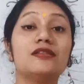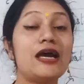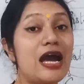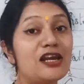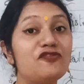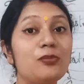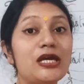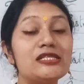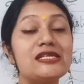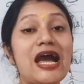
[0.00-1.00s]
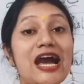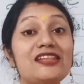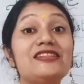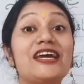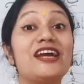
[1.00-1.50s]
the alphabets
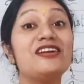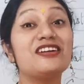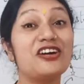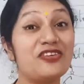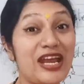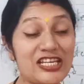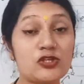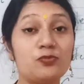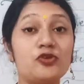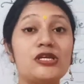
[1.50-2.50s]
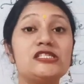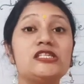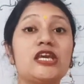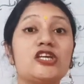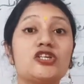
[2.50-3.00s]
and their correct
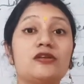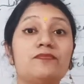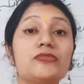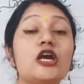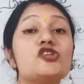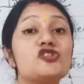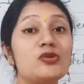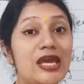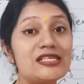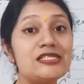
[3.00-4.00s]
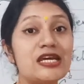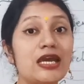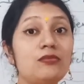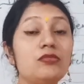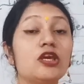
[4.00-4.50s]
pronunciation. So next
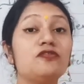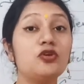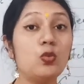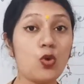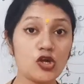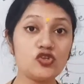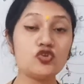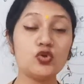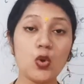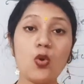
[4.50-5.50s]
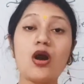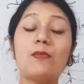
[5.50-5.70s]
time, if you want to know